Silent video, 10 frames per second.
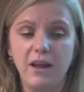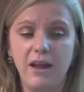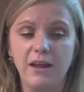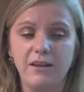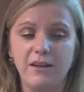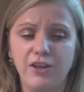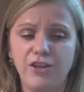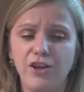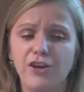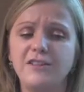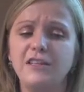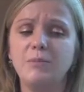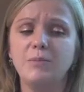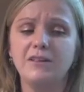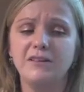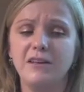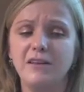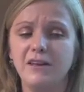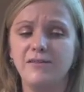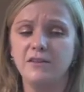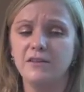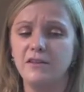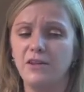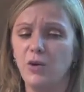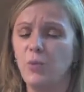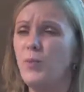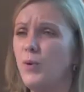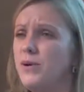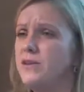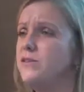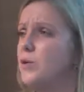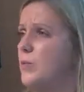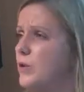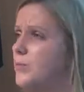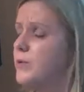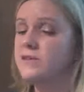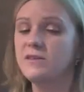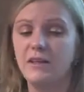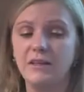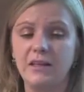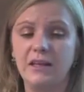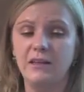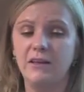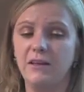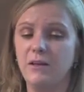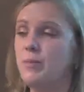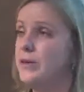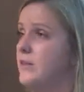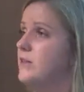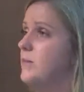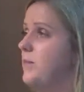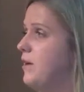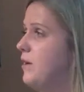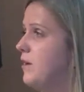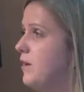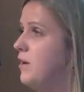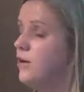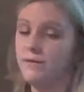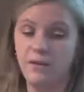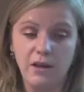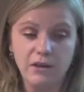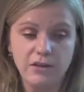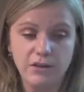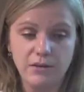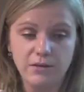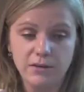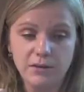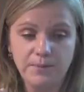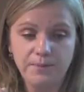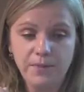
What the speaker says: and 13% even see no point or purpose in participating in any of the NGOs.